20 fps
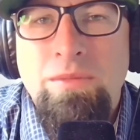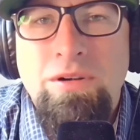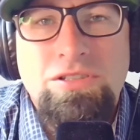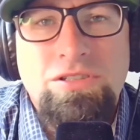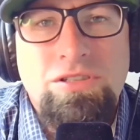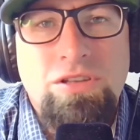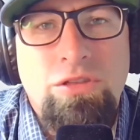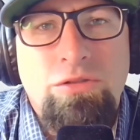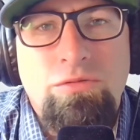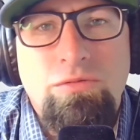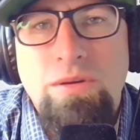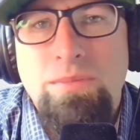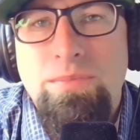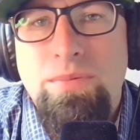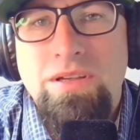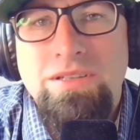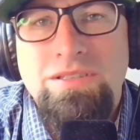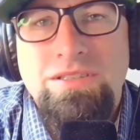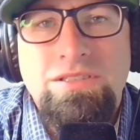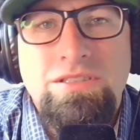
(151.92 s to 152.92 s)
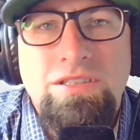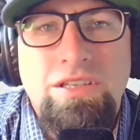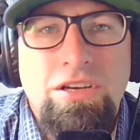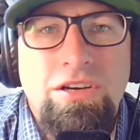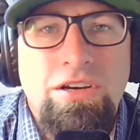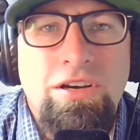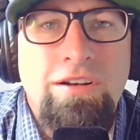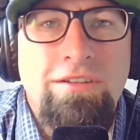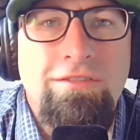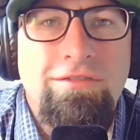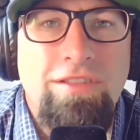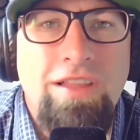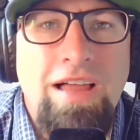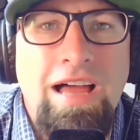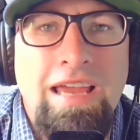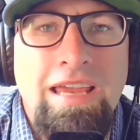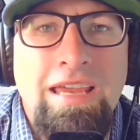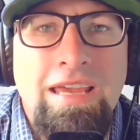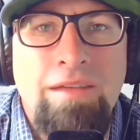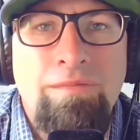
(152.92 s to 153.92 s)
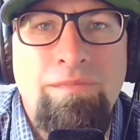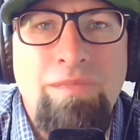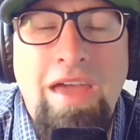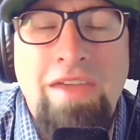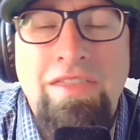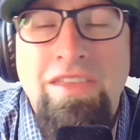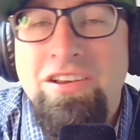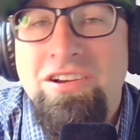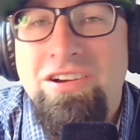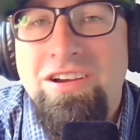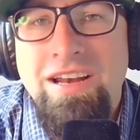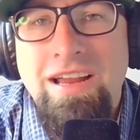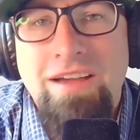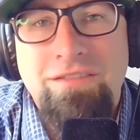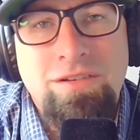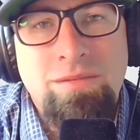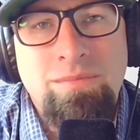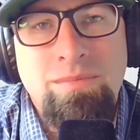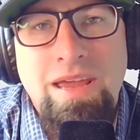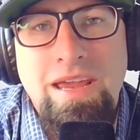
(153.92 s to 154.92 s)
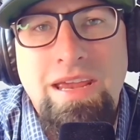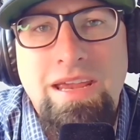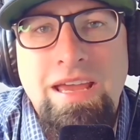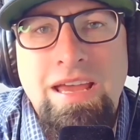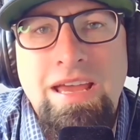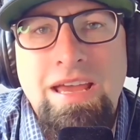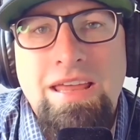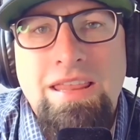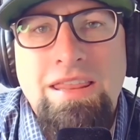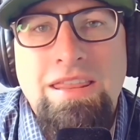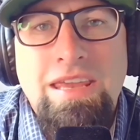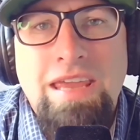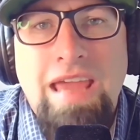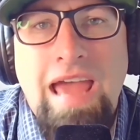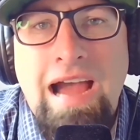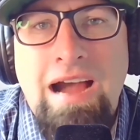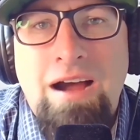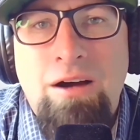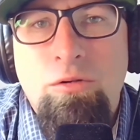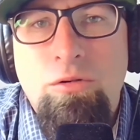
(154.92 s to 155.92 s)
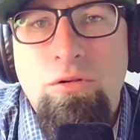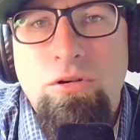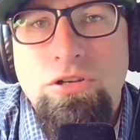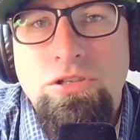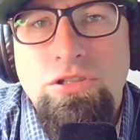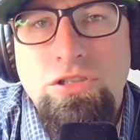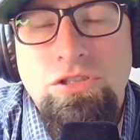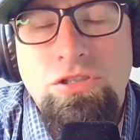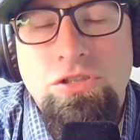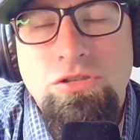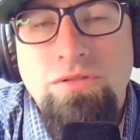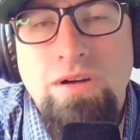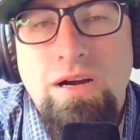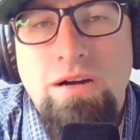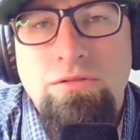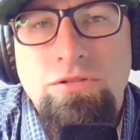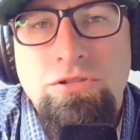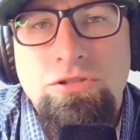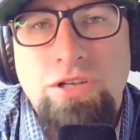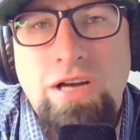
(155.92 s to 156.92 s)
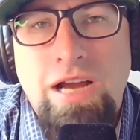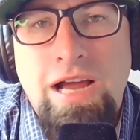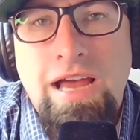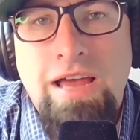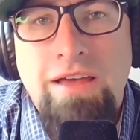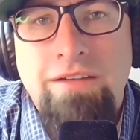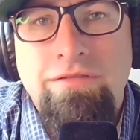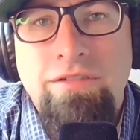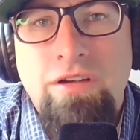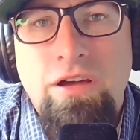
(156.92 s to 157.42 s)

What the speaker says: much the 3 places that you're going to fly in, and then you're going to have to make the hour to 2-hour drive